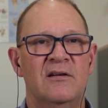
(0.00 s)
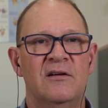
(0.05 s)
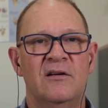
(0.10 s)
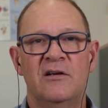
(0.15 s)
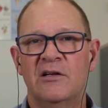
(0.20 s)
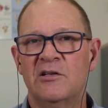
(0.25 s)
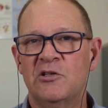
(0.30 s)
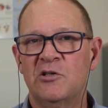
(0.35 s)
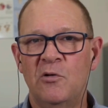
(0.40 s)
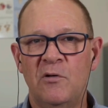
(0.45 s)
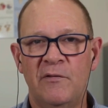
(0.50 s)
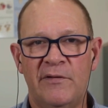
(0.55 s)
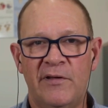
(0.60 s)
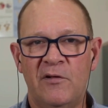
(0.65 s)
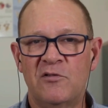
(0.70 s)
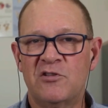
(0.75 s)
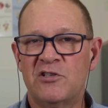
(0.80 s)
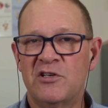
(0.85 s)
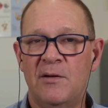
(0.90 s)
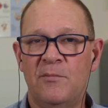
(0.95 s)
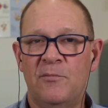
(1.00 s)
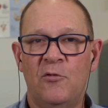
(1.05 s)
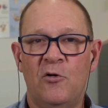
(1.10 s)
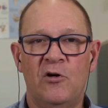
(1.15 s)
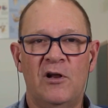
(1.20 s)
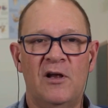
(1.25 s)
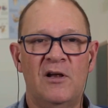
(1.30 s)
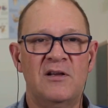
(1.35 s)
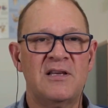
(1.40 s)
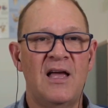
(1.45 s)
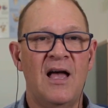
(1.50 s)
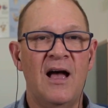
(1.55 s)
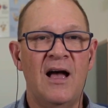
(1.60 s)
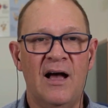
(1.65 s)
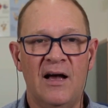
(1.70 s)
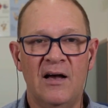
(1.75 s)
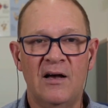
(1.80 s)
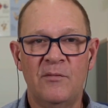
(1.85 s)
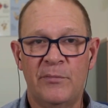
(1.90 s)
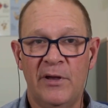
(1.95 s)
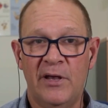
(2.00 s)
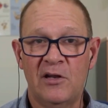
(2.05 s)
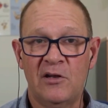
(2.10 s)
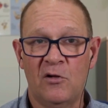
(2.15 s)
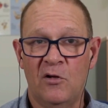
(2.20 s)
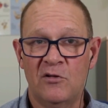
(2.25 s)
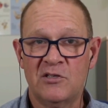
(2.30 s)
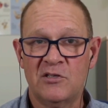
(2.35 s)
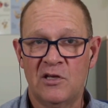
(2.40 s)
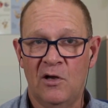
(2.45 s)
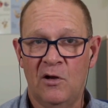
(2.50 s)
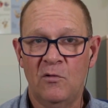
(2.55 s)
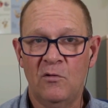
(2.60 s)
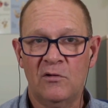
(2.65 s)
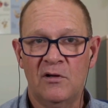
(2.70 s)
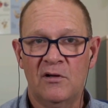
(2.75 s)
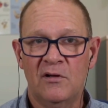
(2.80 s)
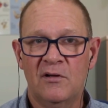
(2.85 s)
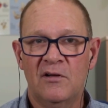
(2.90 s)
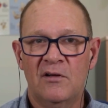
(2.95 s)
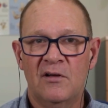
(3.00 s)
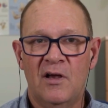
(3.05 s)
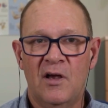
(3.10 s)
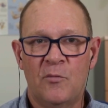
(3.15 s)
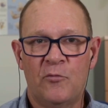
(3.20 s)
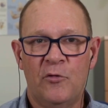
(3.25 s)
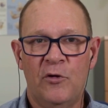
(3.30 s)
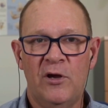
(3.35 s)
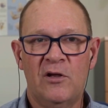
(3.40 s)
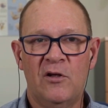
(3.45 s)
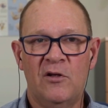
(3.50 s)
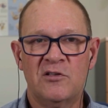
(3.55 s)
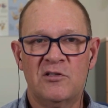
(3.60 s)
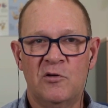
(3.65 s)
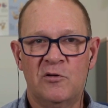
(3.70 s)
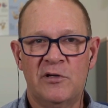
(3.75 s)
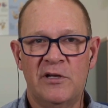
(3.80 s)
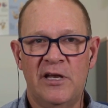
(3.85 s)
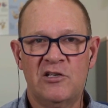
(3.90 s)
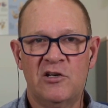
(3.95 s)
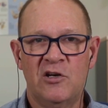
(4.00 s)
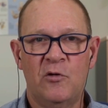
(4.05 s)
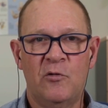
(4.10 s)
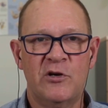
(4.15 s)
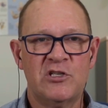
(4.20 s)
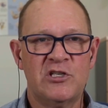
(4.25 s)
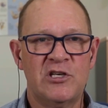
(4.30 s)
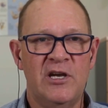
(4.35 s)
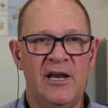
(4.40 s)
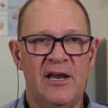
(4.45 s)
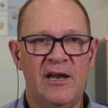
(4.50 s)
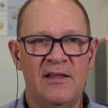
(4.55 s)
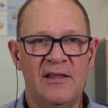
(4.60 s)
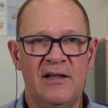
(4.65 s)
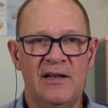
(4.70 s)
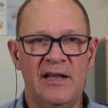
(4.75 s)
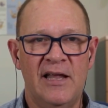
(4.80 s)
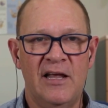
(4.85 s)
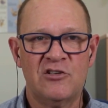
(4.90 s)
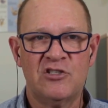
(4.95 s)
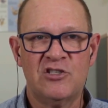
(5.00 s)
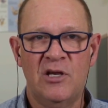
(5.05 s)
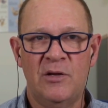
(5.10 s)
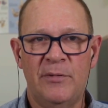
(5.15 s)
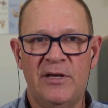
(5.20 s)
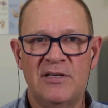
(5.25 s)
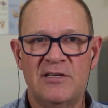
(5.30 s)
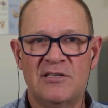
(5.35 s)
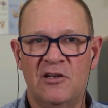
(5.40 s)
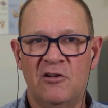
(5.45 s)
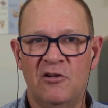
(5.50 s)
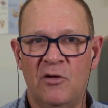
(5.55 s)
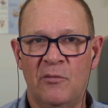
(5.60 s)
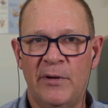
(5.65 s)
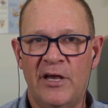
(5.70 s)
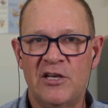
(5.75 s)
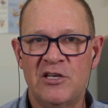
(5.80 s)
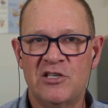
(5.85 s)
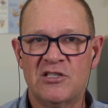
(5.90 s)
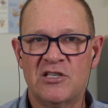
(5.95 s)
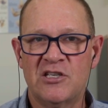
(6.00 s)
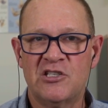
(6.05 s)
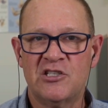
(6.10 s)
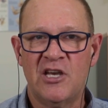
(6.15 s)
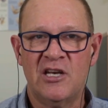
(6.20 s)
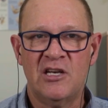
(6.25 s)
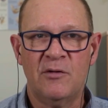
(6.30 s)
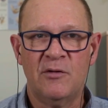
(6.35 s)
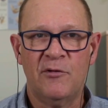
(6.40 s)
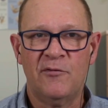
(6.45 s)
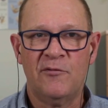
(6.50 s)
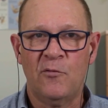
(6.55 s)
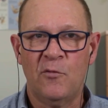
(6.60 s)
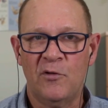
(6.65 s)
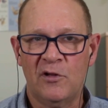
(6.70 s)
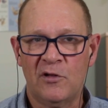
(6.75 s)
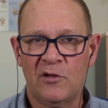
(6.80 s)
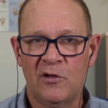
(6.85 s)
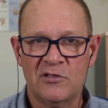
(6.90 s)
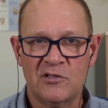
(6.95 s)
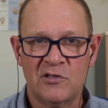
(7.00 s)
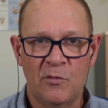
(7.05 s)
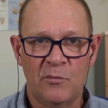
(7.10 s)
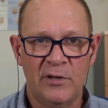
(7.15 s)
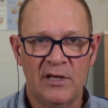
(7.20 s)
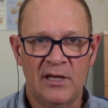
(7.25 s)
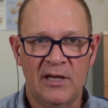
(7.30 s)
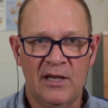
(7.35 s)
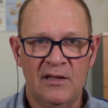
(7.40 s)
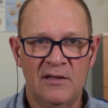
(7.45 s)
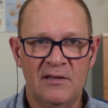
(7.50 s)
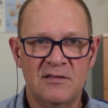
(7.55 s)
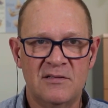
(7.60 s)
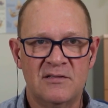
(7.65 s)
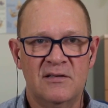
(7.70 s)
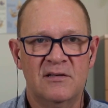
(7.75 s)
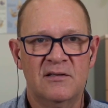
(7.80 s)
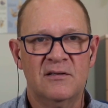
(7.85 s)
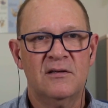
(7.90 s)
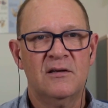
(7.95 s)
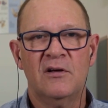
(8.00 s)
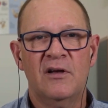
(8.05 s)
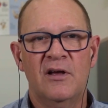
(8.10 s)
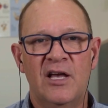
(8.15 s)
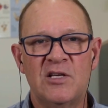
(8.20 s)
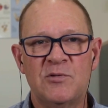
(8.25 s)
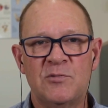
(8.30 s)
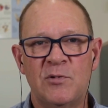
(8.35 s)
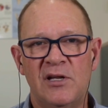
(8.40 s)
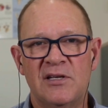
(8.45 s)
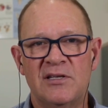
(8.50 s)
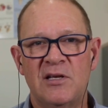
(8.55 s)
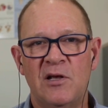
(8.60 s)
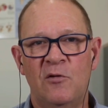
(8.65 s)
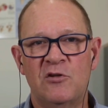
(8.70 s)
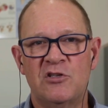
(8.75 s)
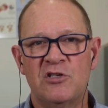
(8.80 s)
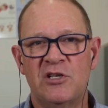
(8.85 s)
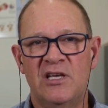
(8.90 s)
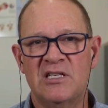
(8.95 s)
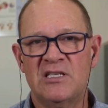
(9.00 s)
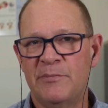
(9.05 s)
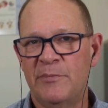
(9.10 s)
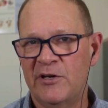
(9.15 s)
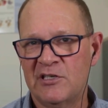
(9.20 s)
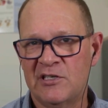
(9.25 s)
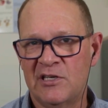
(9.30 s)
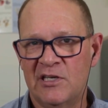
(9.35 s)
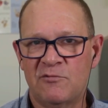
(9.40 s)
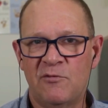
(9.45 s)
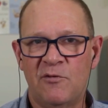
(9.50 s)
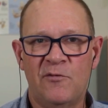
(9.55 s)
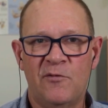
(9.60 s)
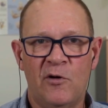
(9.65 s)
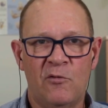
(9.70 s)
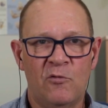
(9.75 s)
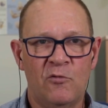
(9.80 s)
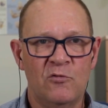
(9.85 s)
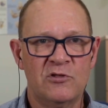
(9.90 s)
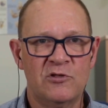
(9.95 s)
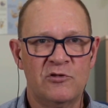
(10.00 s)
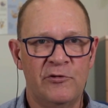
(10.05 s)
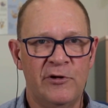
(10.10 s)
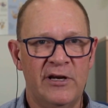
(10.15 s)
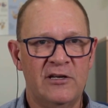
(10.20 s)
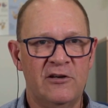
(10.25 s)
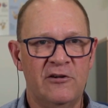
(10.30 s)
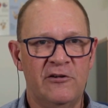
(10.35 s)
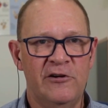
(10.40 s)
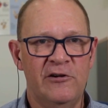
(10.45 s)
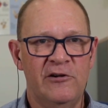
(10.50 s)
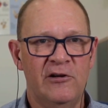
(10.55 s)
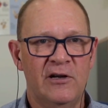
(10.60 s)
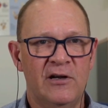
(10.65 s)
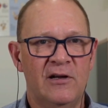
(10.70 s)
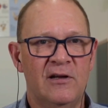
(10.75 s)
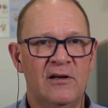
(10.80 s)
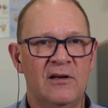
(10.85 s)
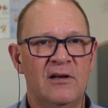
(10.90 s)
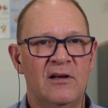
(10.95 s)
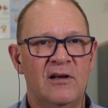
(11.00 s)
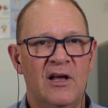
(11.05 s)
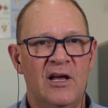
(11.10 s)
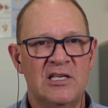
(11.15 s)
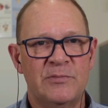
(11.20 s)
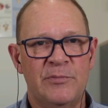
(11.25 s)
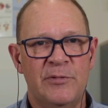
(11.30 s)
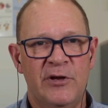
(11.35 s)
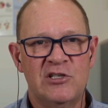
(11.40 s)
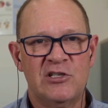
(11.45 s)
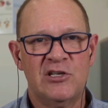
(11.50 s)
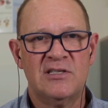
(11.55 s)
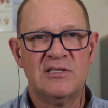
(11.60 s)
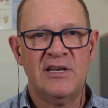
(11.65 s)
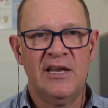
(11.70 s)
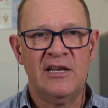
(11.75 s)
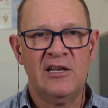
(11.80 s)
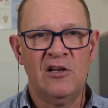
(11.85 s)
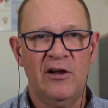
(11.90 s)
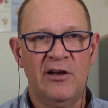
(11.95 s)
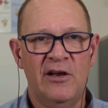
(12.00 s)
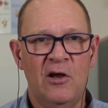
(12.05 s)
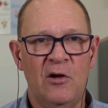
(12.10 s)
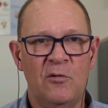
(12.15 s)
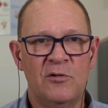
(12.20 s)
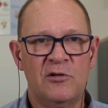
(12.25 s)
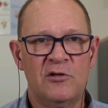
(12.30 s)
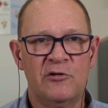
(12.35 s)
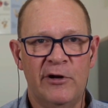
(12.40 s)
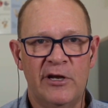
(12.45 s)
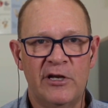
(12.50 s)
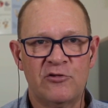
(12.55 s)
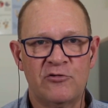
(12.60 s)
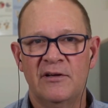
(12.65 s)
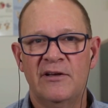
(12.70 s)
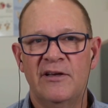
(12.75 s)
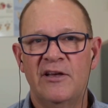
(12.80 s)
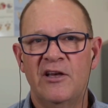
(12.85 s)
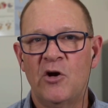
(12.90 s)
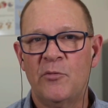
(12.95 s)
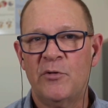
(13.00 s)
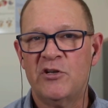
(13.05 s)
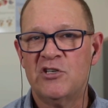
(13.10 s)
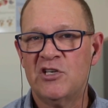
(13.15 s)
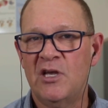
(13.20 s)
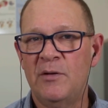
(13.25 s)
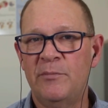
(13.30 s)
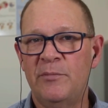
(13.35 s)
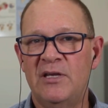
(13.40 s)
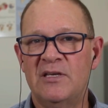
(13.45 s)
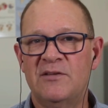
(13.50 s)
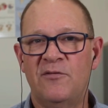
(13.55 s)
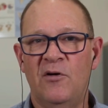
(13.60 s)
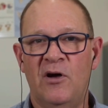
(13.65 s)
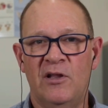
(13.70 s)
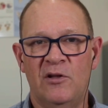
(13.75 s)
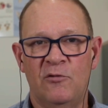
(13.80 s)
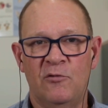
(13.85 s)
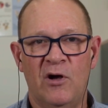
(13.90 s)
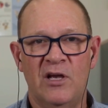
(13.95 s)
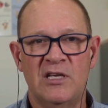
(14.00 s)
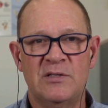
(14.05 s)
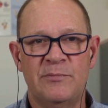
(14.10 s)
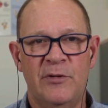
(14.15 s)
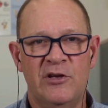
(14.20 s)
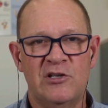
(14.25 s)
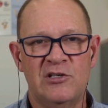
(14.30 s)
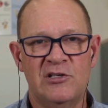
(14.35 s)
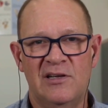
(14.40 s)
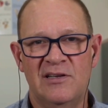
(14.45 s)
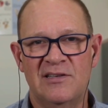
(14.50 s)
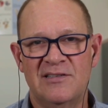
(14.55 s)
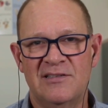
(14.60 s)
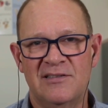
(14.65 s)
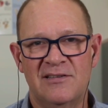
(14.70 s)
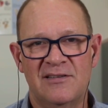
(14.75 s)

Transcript: 2 of HealthShare products are Better Consult, a pre-consultation questionnaire that allows GPs to know a patient's agenda before the consult begins, as well as HealthShare's Specialist Referrals Directory, a specialist and allied health directory helping GPs find the right specialist.